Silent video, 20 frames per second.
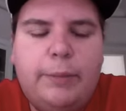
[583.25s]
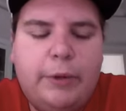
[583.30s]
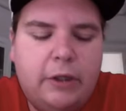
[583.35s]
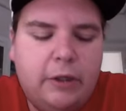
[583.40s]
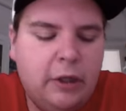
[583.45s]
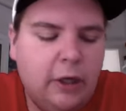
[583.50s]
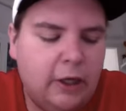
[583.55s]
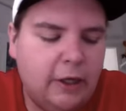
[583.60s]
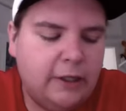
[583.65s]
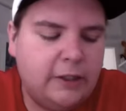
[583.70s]
But
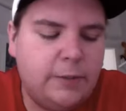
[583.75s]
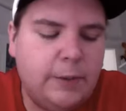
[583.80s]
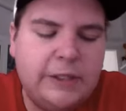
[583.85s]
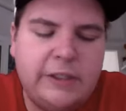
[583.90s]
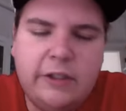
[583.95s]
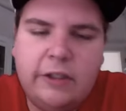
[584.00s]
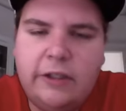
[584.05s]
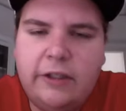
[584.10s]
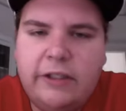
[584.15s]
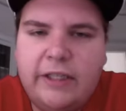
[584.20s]
it's
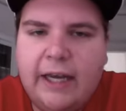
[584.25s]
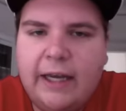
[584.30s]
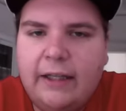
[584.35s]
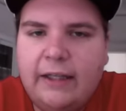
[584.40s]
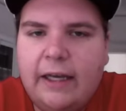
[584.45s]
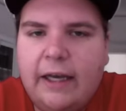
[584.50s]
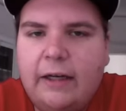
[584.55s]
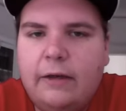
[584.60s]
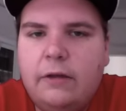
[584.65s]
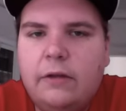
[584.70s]
basically take
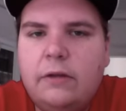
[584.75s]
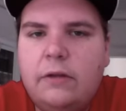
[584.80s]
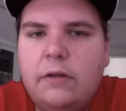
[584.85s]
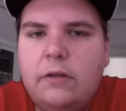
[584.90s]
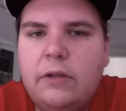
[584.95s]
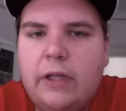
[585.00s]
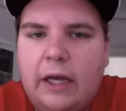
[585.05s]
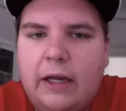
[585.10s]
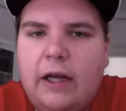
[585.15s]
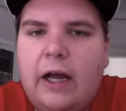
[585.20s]
that
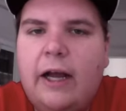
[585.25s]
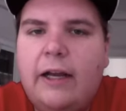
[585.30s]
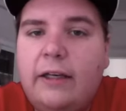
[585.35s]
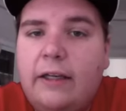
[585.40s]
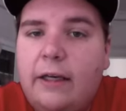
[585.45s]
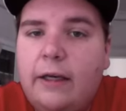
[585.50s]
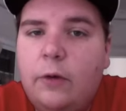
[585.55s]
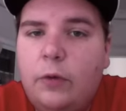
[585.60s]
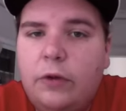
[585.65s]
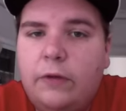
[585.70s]
that
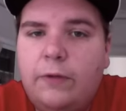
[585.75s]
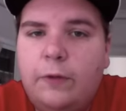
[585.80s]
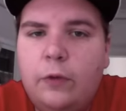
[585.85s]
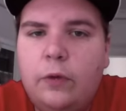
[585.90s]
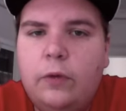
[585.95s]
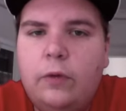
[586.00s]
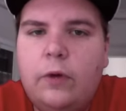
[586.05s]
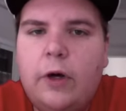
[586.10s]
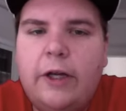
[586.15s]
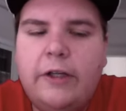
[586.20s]
idea with
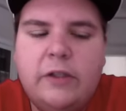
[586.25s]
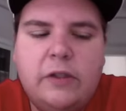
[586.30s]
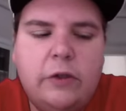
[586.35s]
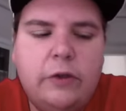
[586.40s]
food, right?